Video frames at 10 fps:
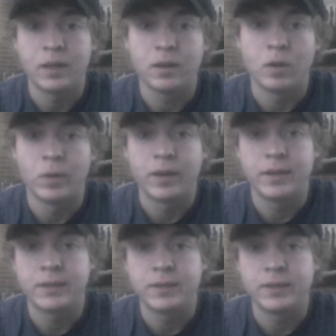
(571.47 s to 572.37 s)
going
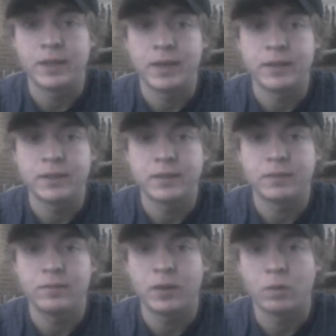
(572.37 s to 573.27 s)
against the Giants the
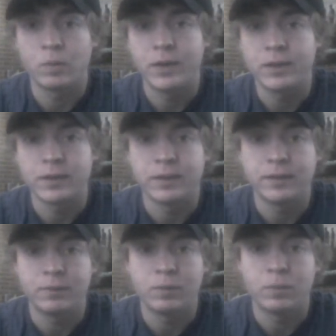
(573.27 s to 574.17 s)
following week Sunday
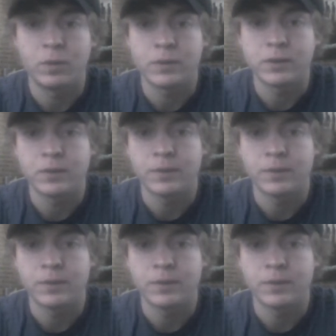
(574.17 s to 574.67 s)
Night Football. So